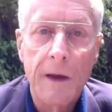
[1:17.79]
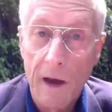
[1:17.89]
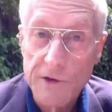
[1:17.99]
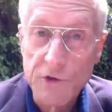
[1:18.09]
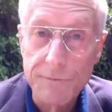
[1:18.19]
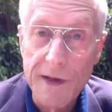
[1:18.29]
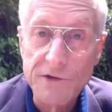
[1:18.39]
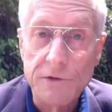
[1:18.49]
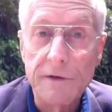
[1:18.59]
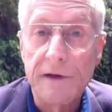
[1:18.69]
I should
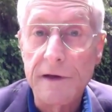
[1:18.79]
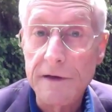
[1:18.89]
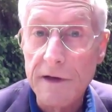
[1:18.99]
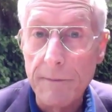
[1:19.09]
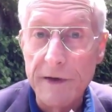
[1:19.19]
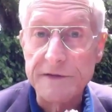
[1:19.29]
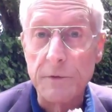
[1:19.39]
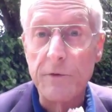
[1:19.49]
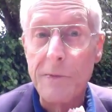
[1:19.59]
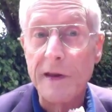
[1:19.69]
mention that EDL-based
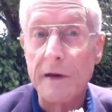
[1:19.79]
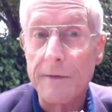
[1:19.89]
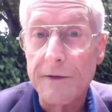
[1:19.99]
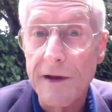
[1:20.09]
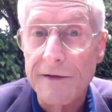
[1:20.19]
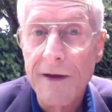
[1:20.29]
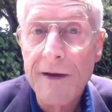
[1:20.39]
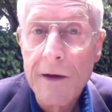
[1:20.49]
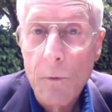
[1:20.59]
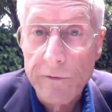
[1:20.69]
movie making on the net
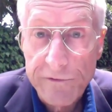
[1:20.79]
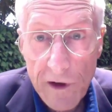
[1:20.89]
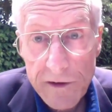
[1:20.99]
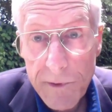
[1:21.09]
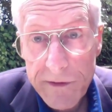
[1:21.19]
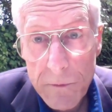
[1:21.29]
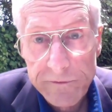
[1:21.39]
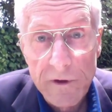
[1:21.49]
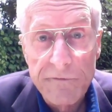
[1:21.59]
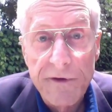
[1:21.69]
was started by the
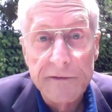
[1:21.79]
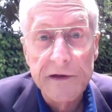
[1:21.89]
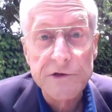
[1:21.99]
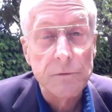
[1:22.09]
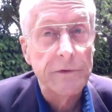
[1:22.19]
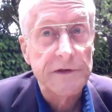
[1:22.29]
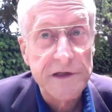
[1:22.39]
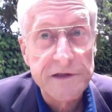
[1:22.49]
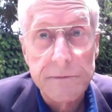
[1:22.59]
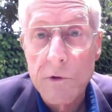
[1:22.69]
Mozilla Foundation with a
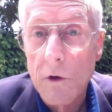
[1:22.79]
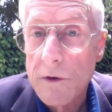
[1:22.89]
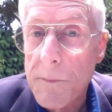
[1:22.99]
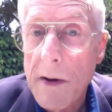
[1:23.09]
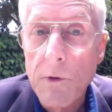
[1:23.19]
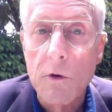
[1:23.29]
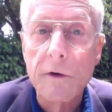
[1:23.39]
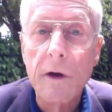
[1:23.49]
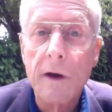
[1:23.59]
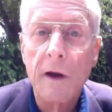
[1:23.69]
system called Popcorn.
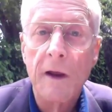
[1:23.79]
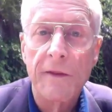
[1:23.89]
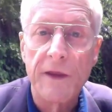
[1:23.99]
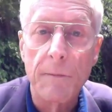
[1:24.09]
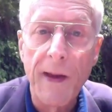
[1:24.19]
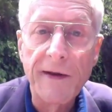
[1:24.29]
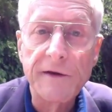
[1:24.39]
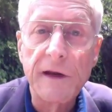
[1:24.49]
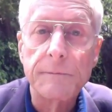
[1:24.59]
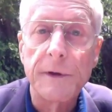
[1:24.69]
They
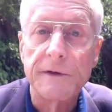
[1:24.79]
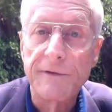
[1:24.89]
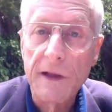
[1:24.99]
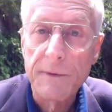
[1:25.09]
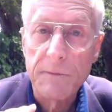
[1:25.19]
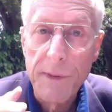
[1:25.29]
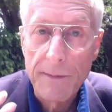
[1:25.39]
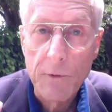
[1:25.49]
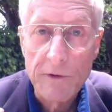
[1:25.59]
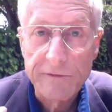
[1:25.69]
abandoned it, but development of
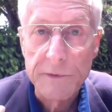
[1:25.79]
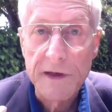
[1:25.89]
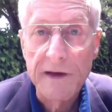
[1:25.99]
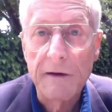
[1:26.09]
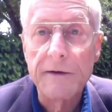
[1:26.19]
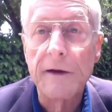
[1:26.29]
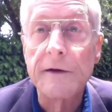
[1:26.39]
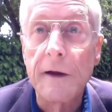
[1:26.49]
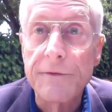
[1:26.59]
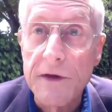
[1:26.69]
Popcorn is being carried
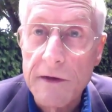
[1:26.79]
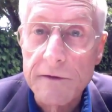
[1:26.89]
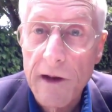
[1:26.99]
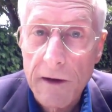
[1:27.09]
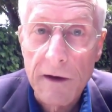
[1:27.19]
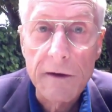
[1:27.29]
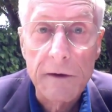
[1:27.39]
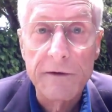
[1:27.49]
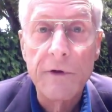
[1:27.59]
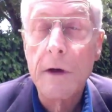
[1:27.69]
on at the Internet
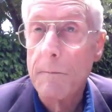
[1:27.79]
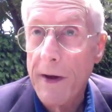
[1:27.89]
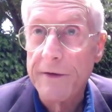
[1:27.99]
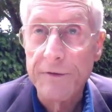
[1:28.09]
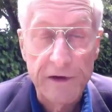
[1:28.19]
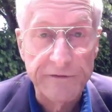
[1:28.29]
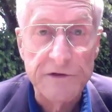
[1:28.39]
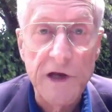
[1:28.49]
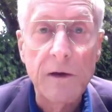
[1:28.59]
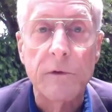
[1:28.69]
Archive by Tracy
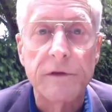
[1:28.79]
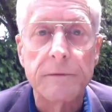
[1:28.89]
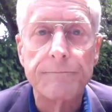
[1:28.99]
Jackwith.